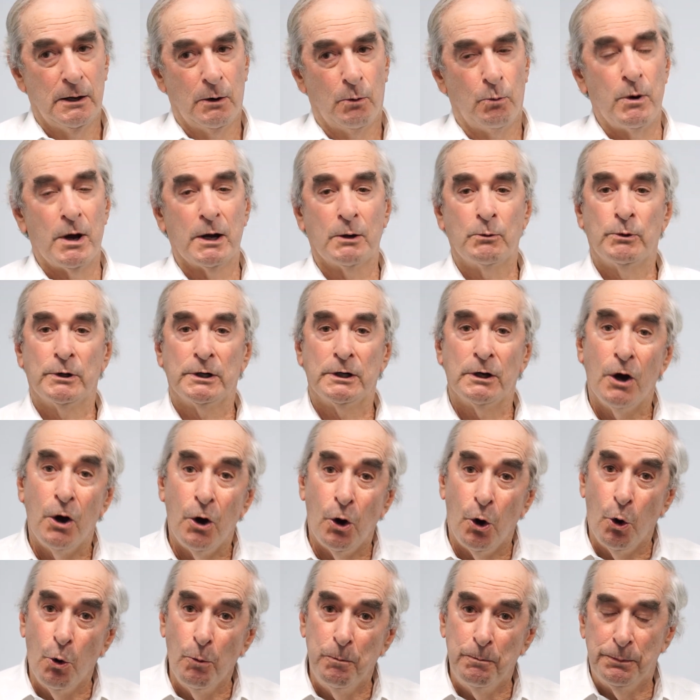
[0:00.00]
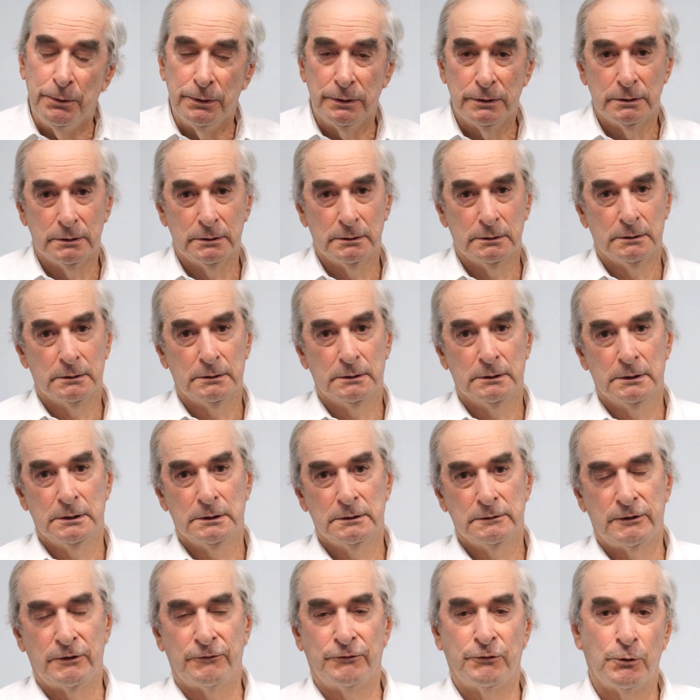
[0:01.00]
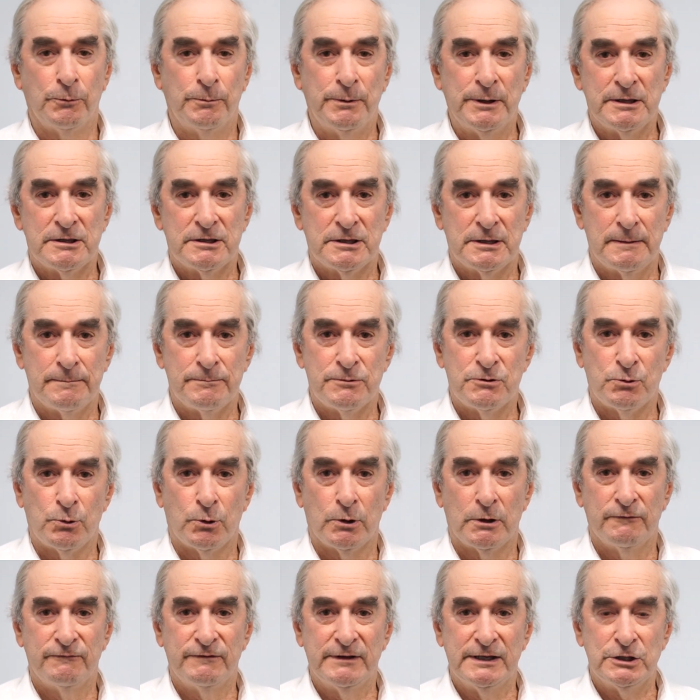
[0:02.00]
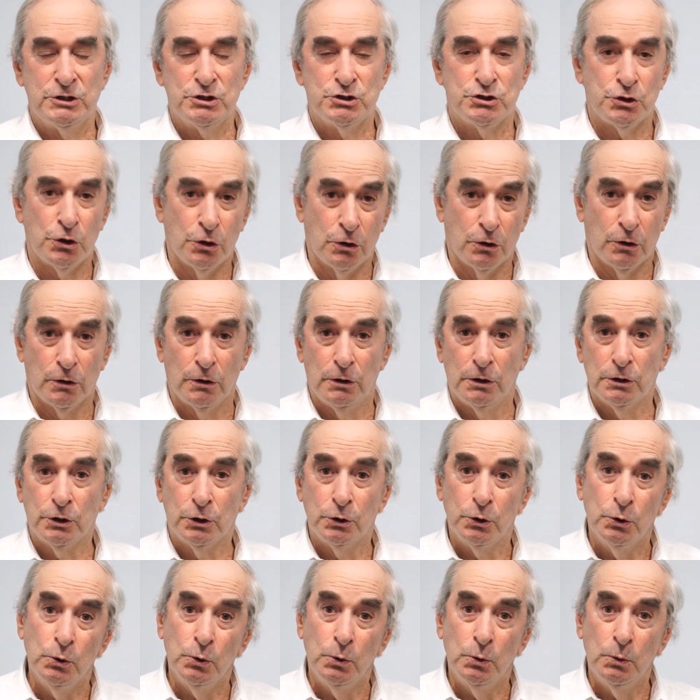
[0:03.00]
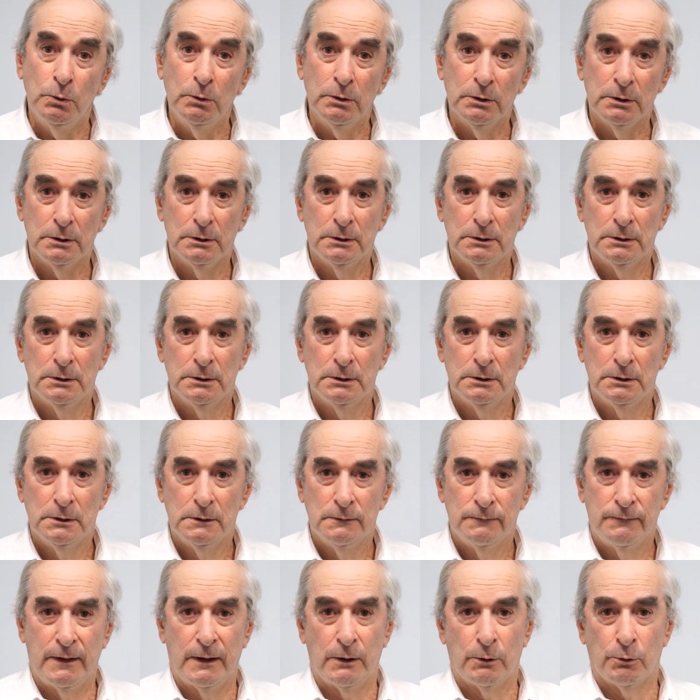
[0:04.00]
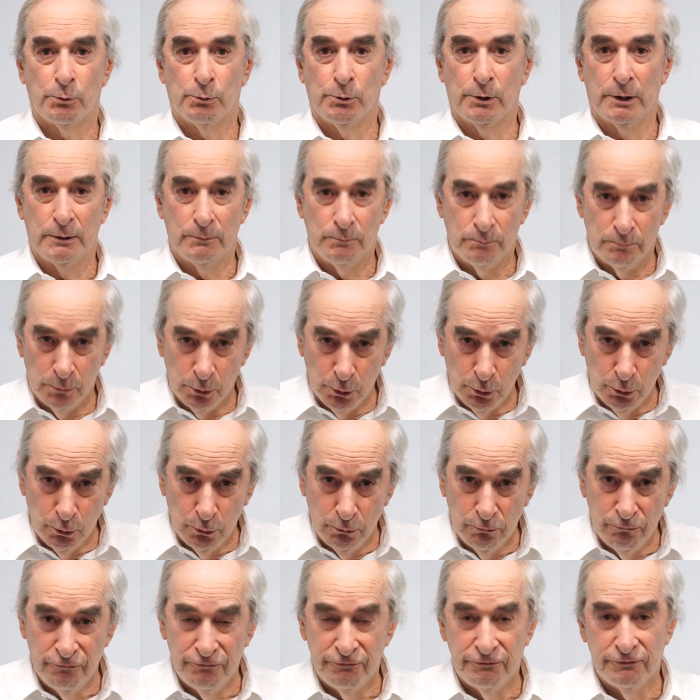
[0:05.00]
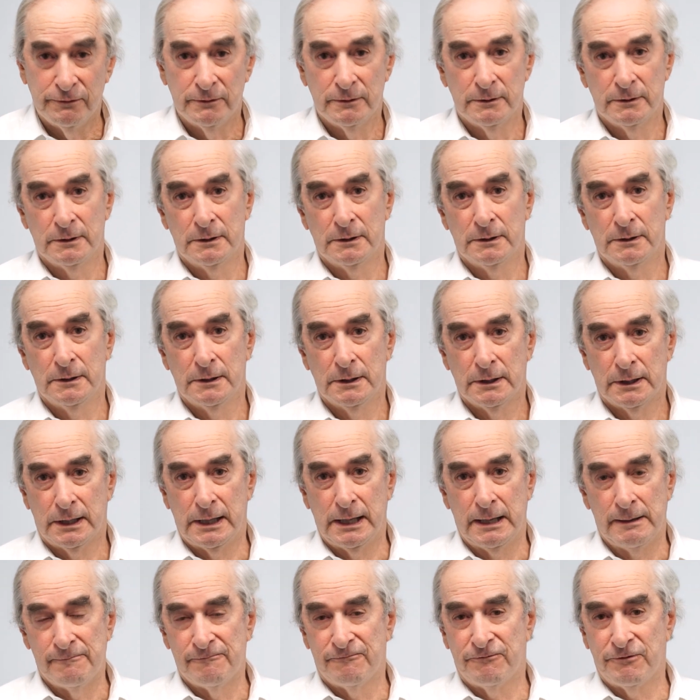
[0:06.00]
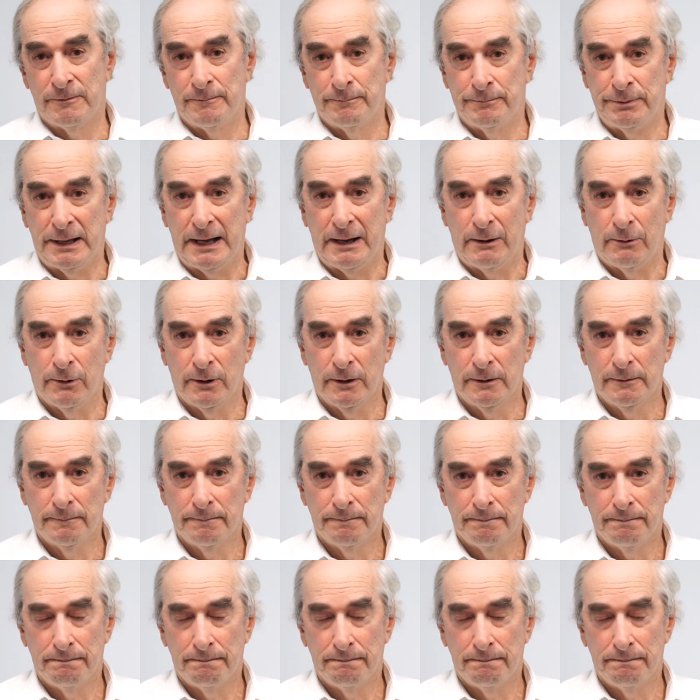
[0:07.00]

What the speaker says: One would hope that there'd be some sort of internal coup that would remove Kim from power.